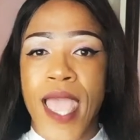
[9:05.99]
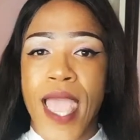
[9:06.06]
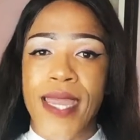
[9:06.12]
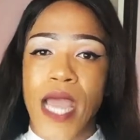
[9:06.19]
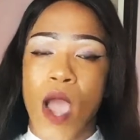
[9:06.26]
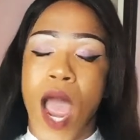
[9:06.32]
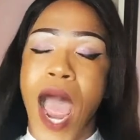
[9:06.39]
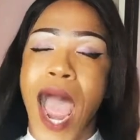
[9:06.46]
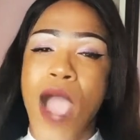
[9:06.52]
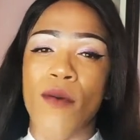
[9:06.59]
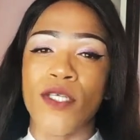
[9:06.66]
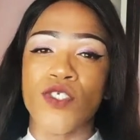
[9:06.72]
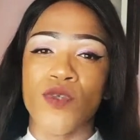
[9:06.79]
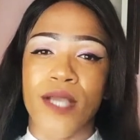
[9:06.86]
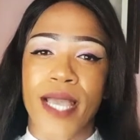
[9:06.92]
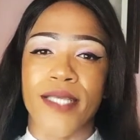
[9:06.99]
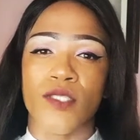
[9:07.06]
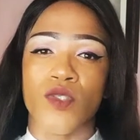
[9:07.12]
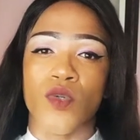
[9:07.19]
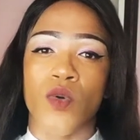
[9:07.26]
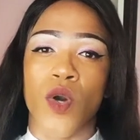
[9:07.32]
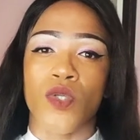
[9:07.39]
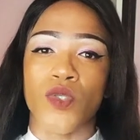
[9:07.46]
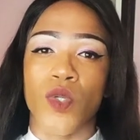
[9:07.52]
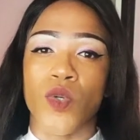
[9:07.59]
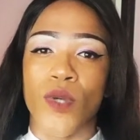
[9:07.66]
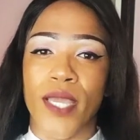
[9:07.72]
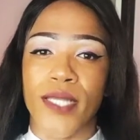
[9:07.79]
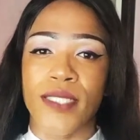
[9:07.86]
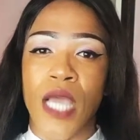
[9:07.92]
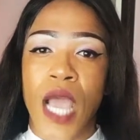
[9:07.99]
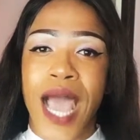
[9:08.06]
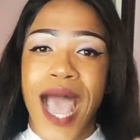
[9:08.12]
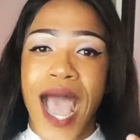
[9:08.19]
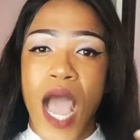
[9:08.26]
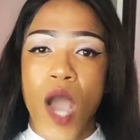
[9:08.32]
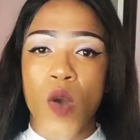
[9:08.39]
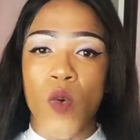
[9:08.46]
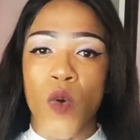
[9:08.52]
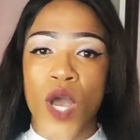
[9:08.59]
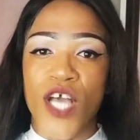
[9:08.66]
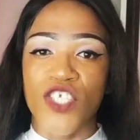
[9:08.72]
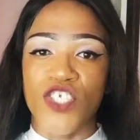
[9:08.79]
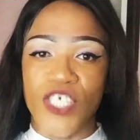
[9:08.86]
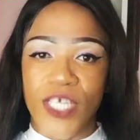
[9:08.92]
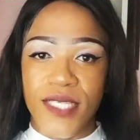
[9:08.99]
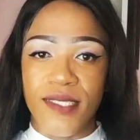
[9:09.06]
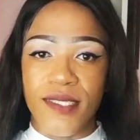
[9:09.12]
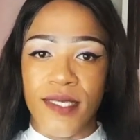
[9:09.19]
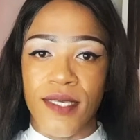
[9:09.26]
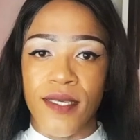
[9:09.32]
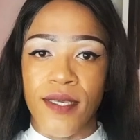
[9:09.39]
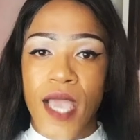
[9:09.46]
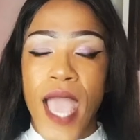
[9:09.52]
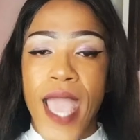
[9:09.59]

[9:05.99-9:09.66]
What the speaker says: And I want you guys to also look at how Jesse